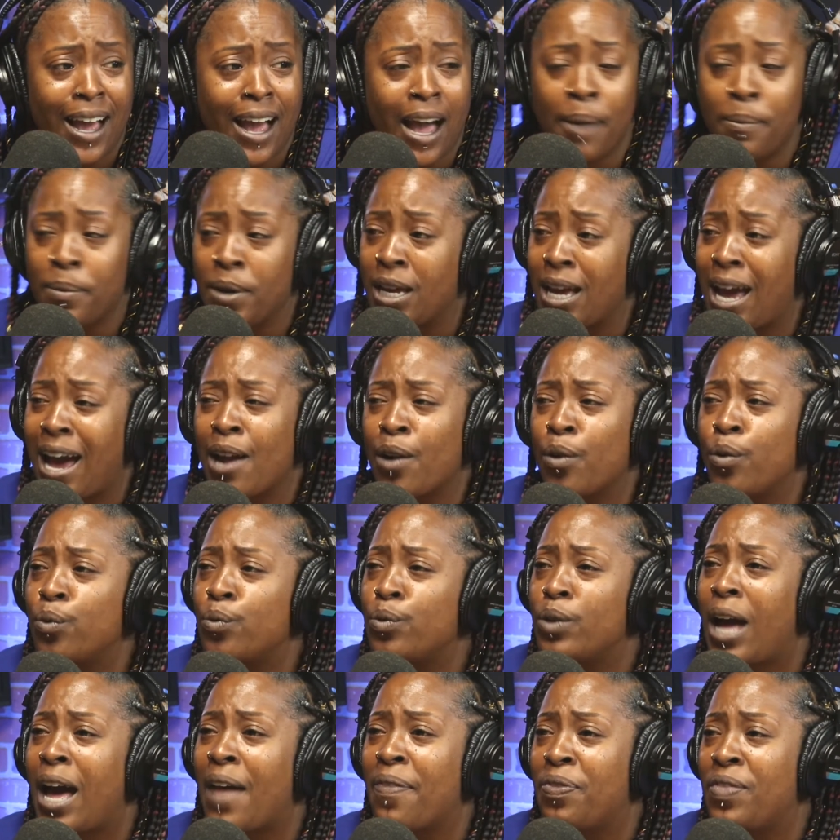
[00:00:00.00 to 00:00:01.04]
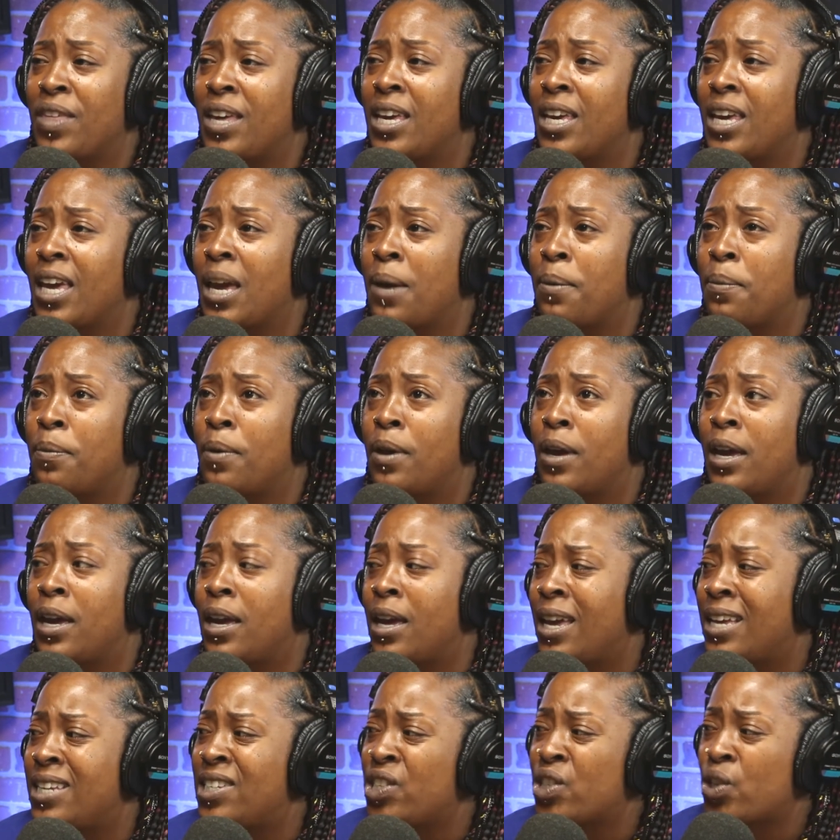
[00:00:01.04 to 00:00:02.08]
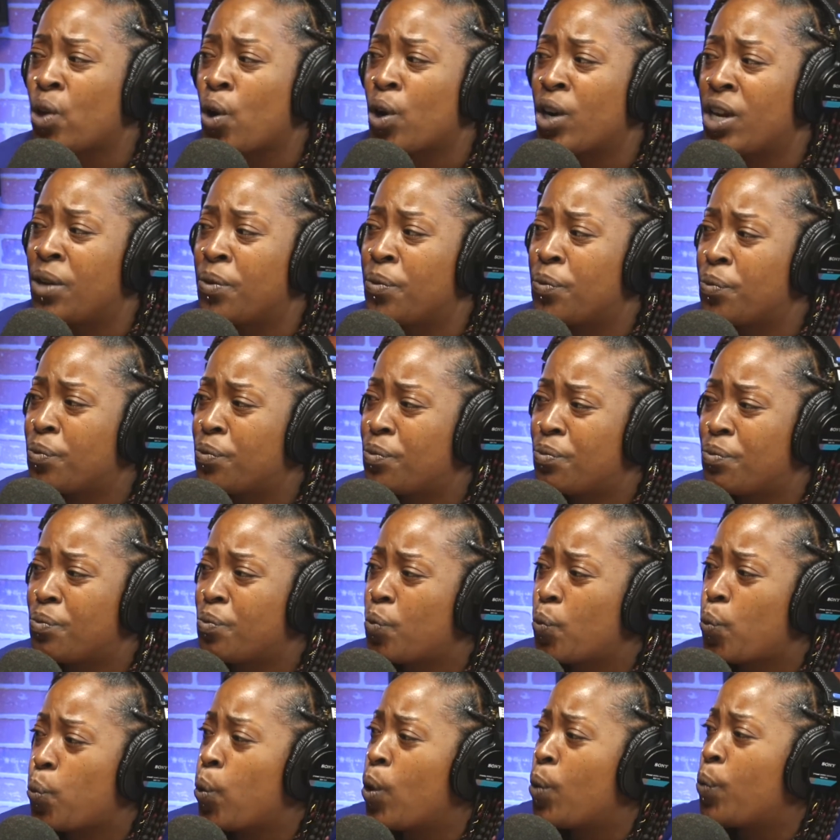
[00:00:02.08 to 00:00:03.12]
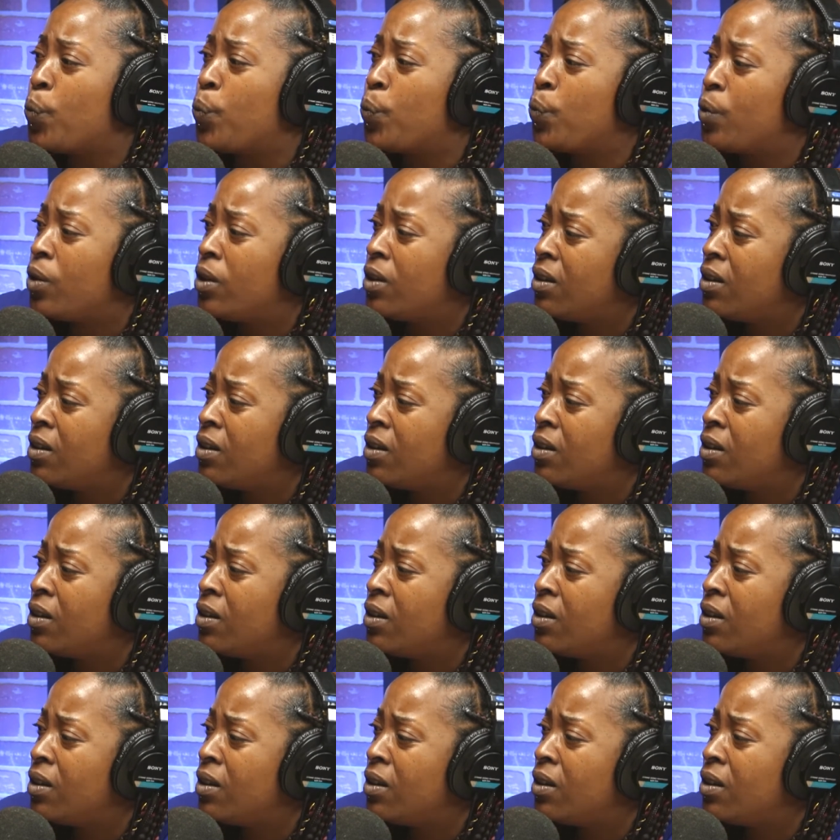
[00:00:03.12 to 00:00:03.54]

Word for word: I mean, I don't. I think it it started. When, I feel.